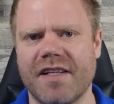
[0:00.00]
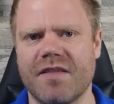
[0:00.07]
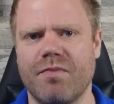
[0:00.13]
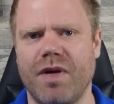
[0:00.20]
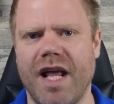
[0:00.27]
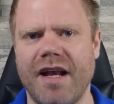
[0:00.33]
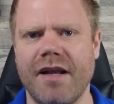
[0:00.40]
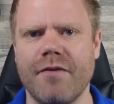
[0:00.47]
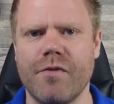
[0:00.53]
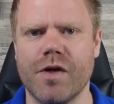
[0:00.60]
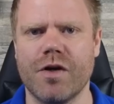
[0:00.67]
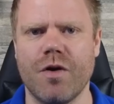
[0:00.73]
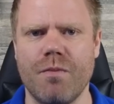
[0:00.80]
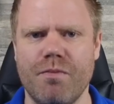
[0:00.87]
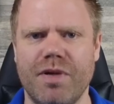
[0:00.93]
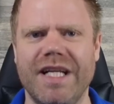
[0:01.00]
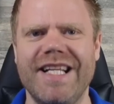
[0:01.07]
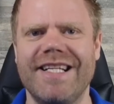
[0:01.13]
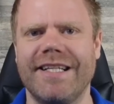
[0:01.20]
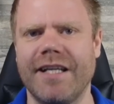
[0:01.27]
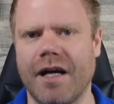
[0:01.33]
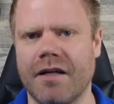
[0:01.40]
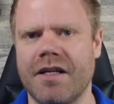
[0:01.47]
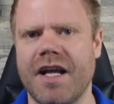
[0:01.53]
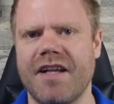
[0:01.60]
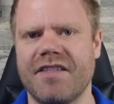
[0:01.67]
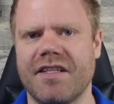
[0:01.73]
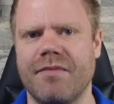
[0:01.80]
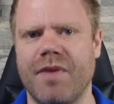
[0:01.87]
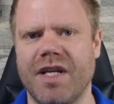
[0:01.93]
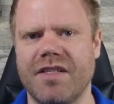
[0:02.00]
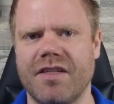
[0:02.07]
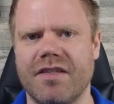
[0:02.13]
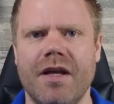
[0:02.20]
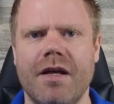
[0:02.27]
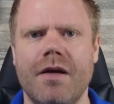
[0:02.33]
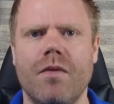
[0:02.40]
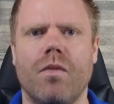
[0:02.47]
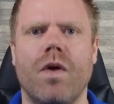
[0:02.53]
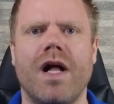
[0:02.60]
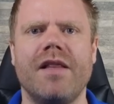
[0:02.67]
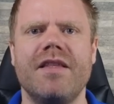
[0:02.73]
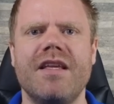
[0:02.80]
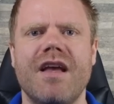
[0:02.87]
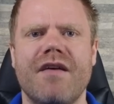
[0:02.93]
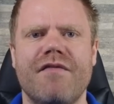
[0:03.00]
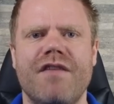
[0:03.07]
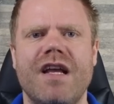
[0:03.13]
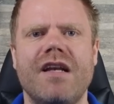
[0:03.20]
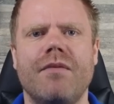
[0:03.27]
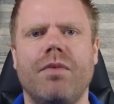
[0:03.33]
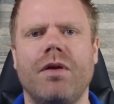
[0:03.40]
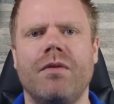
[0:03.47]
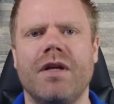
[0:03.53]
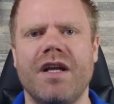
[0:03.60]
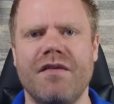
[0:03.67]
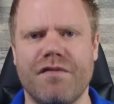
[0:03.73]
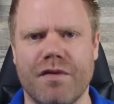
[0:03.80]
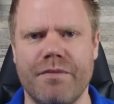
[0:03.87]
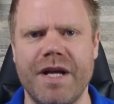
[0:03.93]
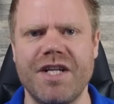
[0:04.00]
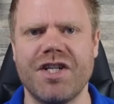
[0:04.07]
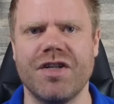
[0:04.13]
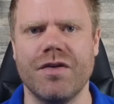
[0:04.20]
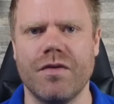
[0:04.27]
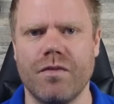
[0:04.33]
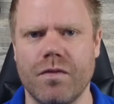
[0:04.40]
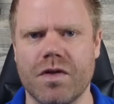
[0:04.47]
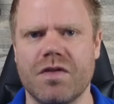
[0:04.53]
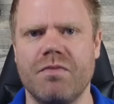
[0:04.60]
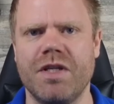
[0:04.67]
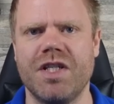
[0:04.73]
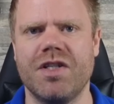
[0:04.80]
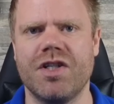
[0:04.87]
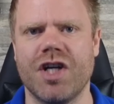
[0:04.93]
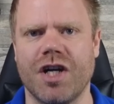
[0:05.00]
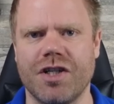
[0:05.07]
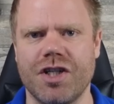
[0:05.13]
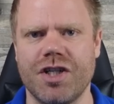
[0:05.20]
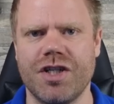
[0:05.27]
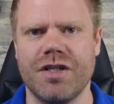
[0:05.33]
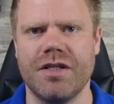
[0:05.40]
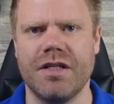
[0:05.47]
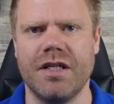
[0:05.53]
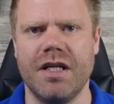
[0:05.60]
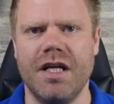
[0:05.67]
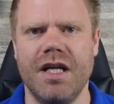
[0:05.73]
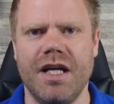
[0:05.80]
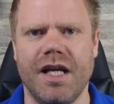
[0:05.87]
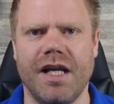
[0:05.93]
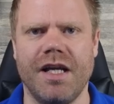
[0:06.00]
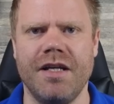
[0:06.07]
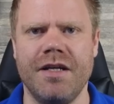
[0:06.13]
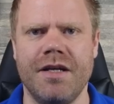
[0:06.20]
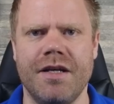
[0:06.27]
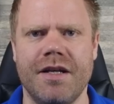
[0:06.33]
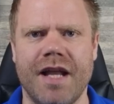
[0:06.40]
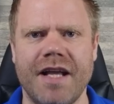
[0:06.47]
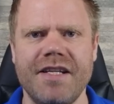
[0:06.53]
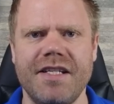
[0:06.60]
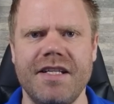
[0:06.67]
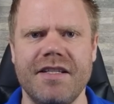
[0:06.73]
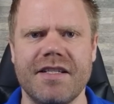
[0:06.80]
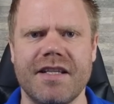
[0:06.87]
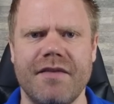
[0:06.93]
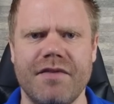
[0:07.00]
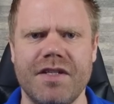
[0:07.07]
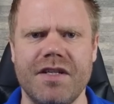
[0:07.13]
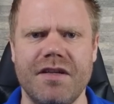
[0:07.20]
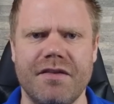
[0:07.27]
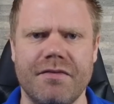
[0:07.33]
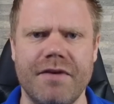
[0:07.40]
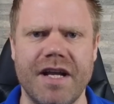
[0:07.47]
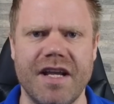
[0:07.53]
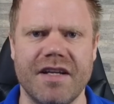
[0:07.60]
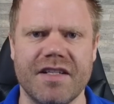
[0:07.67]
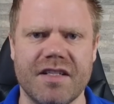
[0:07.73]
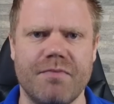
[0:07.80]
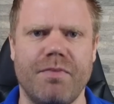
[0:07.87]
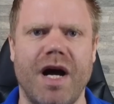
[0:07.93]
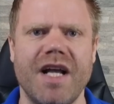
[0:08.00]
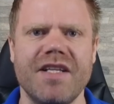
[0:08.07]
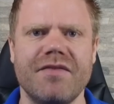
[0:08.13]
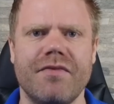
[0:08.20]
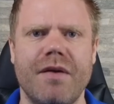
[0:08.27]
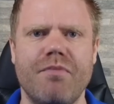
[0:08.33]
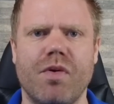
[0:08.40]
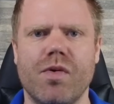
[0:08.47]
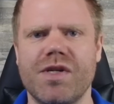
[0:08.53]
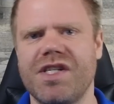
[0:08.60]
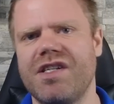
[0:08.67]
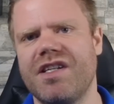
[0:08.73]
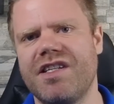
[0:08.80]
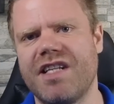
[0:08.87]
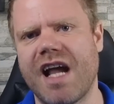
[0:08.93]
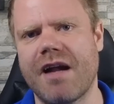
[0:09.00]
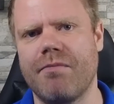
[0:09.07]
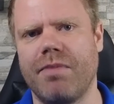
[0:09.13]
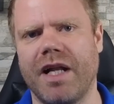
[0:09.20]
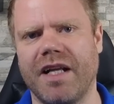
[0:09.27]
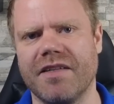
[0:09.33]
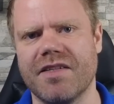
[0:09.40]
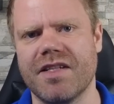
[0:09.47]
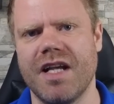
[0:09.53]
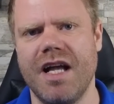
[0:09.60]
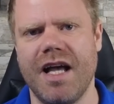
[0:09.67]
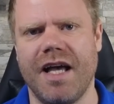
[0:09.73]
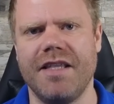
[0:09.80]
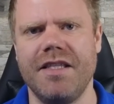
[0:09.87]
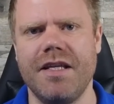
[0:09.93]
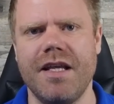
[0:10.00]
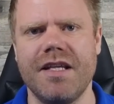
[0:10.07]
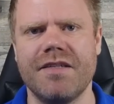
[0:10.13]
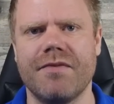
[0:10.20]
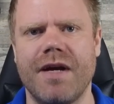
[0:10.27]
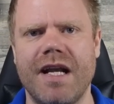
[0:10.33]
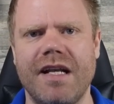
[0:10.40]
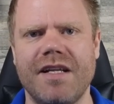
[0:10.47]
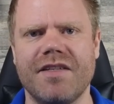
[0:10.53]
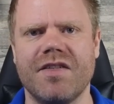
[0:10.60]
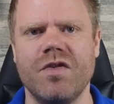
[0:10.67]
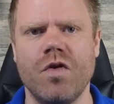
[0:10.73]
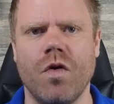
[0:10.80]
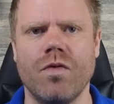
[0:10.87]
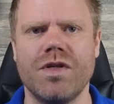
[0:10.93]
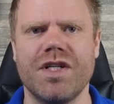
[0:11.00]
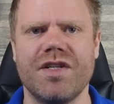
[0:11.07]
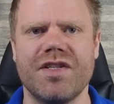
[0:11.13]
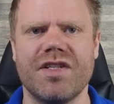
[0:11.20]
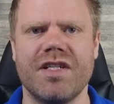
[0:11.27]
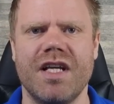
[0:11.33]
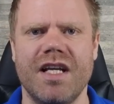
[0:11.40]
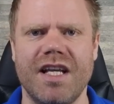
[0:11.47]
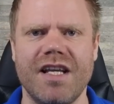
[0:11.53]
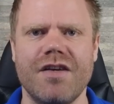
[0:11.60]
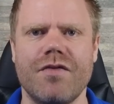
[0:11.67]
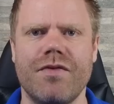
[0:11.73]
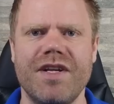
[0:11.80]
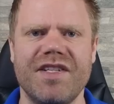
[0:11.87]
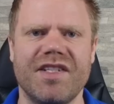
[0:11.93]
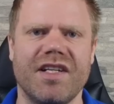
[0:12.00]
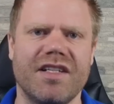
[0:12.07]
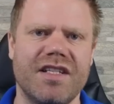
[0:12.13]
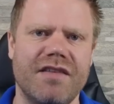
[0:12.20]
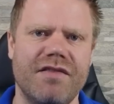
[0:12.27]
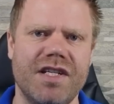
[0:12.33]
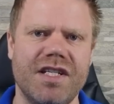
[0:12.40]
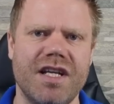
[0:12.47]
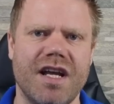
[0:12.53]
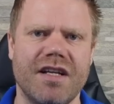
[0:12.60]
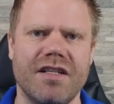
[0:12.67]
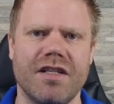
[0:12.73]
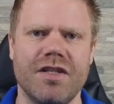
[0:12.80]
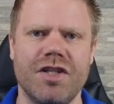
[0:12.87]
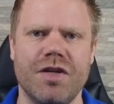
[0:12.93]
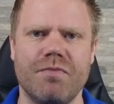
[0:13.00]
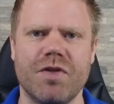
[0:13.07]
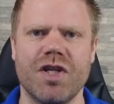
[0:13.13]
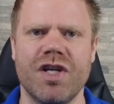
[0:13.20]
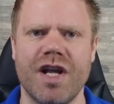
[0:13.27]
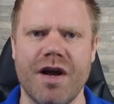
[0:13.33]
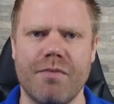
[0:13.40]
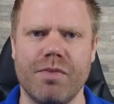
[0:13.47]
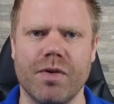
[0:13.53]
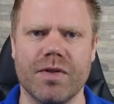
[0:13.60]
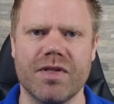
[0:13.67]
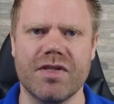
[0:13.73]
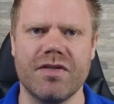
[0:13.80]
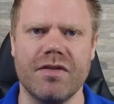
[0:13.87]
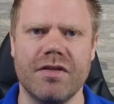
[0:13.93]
planning were completely underestimated, while the available information was misjudged. In 1973, spies reported attack plans, and the Israelis noticed increased activity at Egyptian airports.